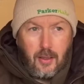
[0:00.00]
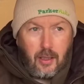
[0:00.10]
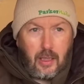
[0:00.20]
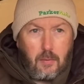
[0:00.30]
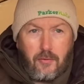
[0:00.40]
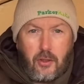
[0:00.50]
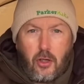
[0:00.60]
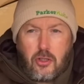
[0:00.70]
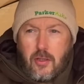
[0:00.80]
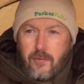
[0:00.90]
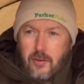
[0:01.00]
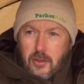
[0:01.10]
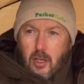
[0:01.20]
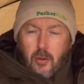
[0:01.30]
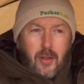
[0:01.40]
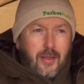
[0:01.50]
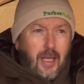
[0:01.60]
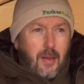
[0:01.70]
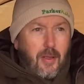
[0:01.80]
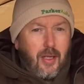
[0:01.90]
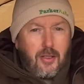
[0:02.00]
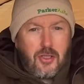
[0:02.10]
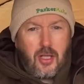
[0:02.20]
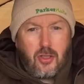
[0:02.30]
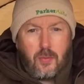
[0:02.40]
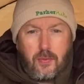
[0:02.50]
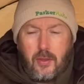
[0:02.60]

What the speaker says: I came off a night shift, so I came here, set up,